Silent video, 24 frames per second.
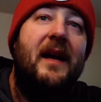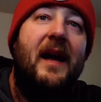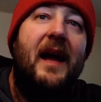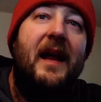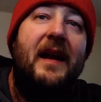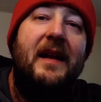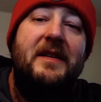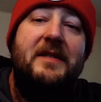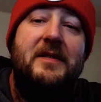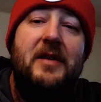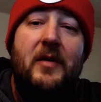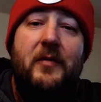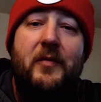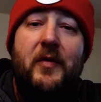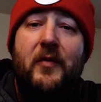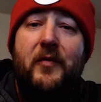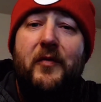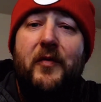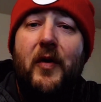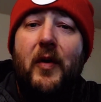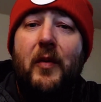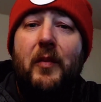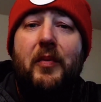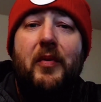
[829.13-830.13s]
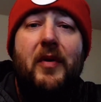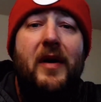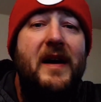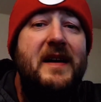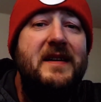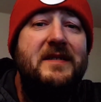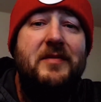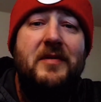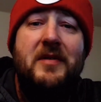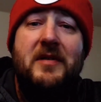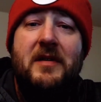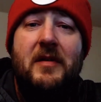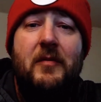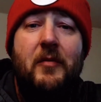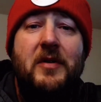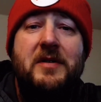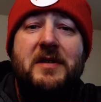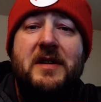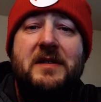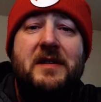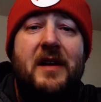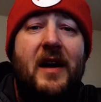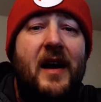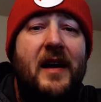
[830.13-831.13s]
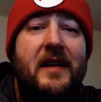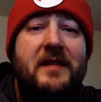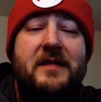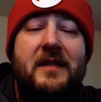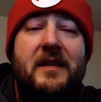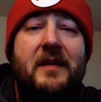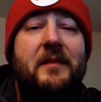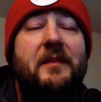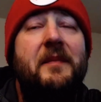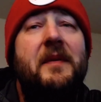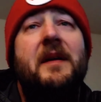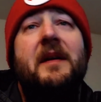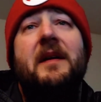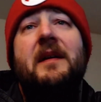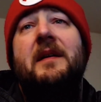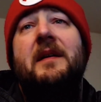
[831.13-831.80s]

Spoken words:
And he sold for full price, which is awesome.